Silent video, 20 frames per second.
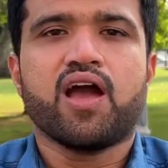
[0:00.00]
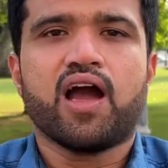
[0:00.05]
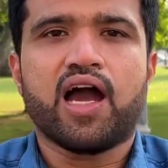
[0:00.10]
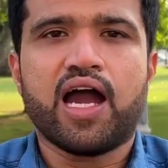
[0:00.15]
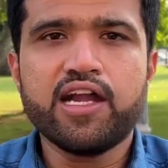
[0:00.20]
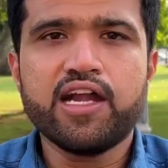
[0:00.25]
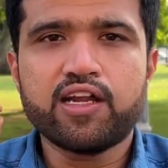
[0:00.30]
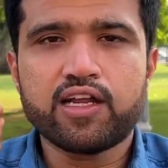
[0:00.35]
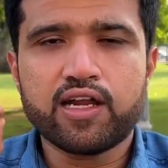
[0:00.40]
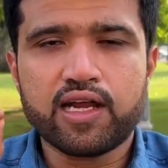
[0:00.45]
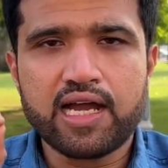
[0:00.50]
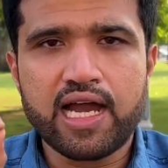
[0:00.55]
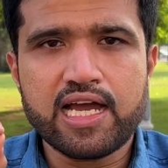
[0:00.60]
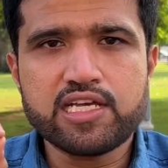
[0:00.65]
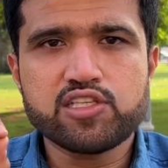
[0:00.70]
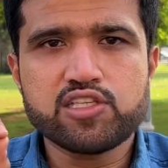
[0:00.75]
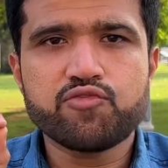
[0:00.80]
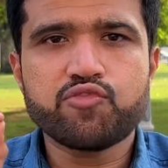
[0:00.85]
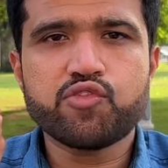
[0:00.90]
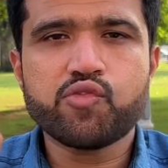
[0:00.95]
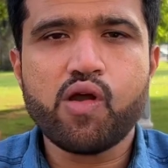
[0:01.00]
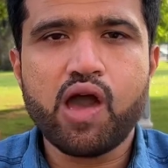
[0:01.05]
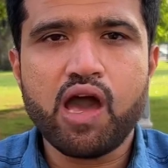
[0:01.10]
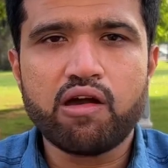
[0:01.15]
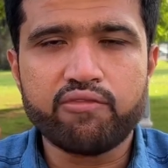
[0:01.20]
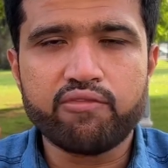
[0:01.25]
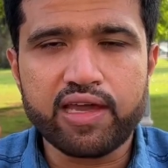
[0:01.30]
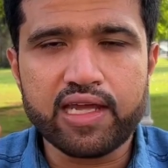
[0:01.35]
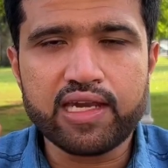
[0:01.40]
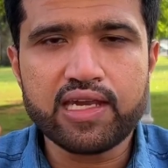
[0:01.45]
And guys if you
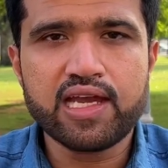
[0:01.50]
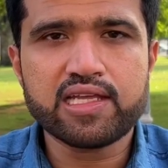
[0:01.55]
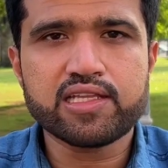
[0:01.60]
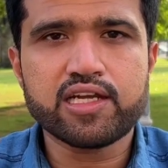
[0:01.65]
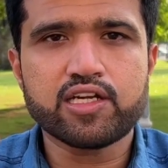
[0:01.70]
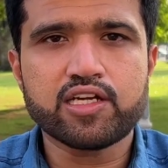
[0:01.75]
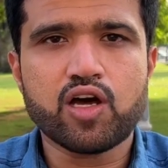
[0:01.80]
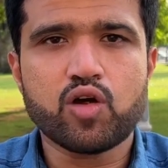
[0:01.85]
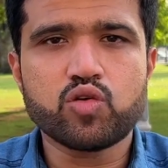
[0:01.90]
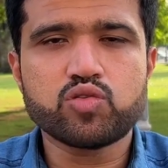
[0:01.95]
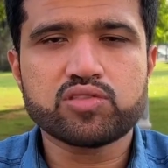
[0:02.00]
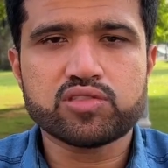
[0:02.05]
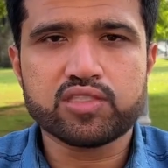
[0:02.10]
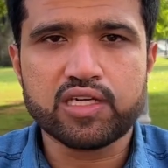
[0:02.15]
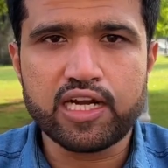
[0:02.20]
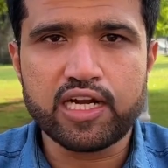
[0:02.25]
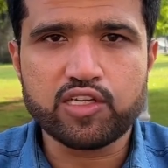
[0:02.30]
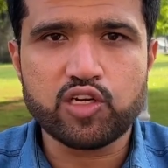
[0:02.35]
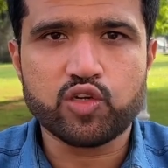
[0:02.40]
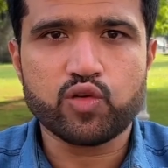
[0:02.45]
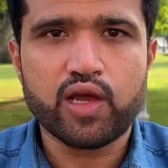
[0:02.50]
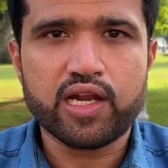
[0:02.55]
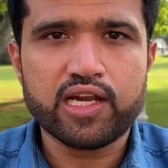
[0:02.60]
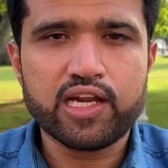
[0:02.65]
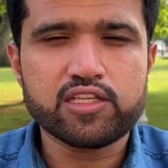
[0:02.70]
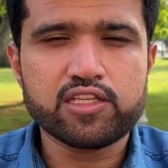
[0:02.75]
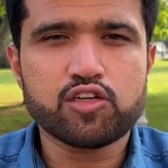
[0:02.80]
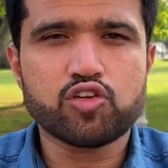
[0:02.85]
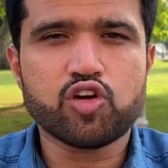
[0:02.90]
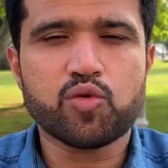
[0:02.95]
have any other doubts related to any
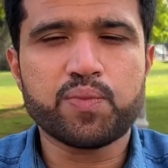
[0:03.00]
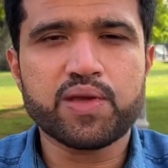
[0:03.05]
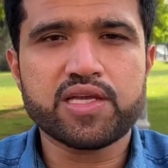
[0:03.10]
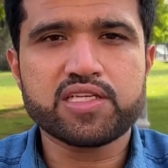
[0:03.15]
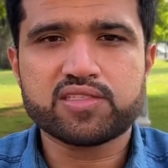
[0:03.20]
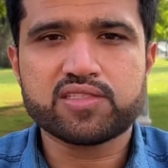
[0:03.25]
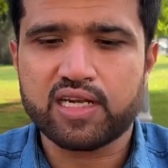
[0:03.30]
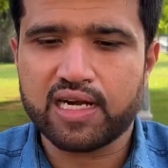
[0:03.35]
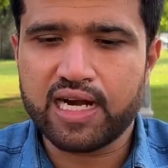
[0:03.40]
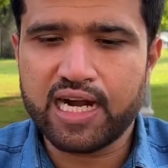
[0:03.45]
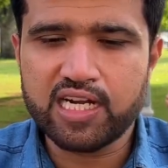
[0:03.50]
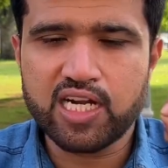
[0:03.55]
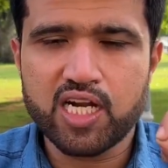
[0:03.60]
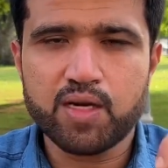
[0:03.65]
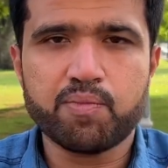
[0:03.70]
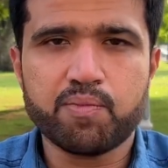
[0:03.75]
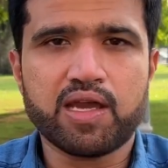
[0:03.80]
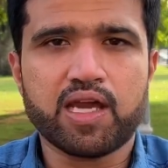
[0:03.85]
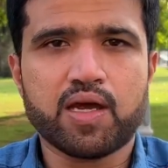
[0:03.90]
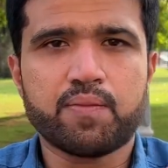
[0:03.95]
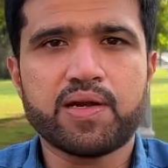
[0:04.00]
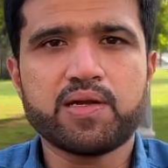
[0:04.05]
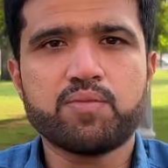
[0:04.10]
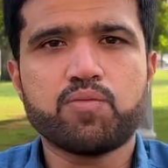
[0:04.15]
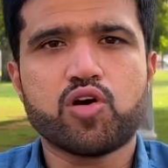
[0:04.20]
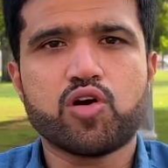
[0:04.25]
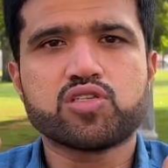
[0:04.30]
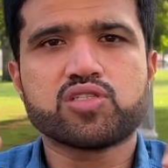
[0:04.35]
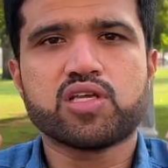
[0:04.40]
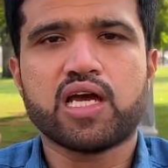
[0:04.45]
other topics write in my comment
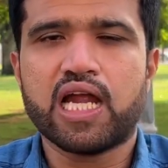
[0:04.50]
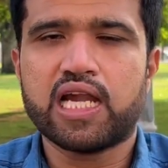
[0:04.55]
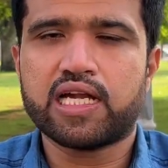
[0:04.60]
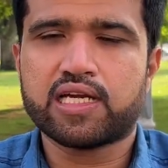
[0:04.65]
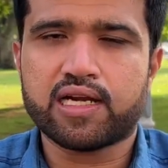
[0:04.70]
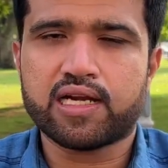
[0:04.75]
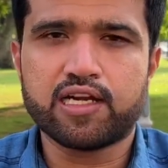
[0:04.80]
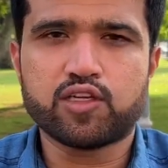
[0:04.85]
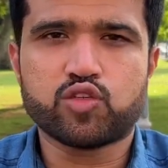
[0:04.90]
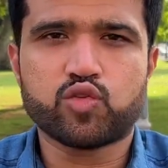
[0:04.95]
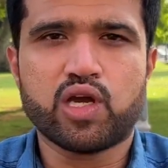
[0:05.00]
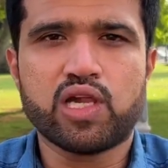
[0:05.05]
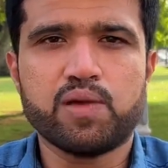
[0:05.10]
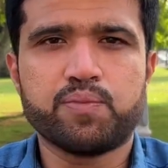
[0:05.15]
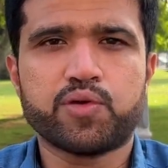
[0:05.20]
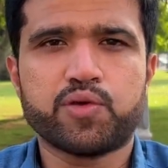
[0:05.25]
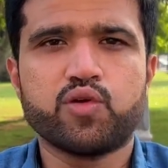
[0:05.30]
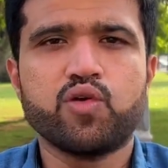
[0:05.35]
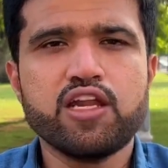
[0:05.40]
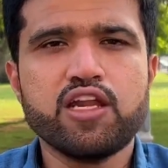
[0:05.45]
box I will try to help you.